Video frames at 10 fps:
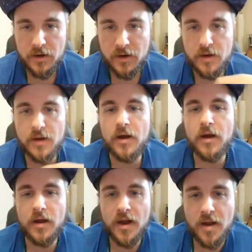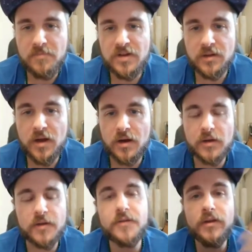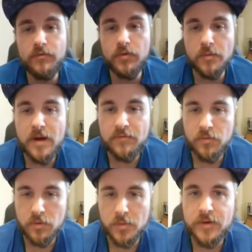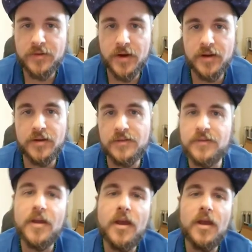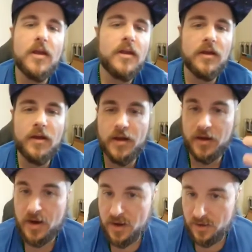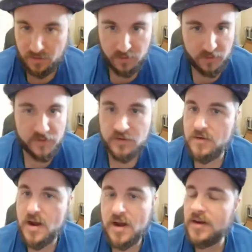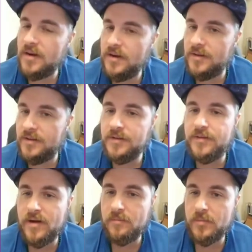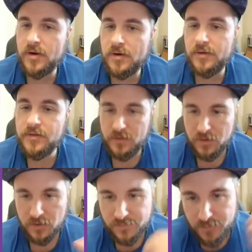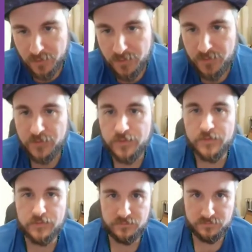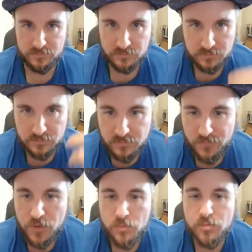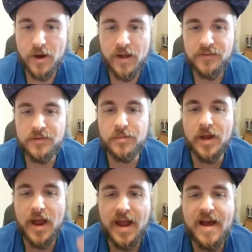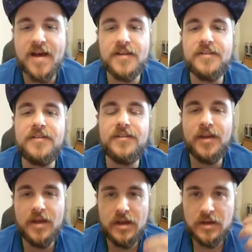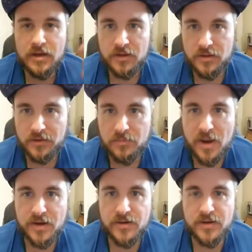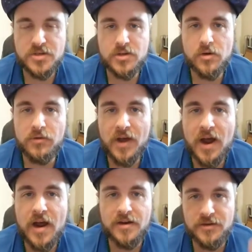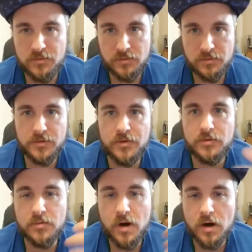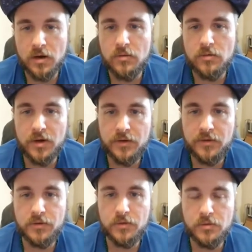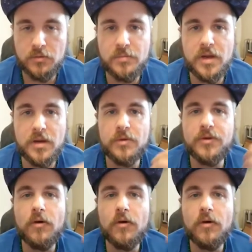empty lungs for about 4 more seconds. Again, you're not going to hit these numbers in your first few breaths, but as this meditation goes on, you are going to be able to